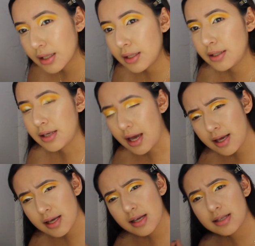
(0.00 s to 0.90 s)

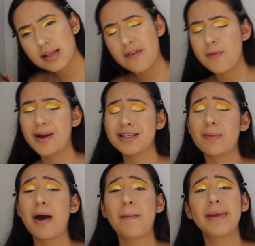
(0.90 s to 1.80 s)
Yes, everybody's
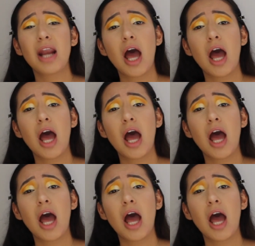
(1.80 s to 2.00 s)
about to be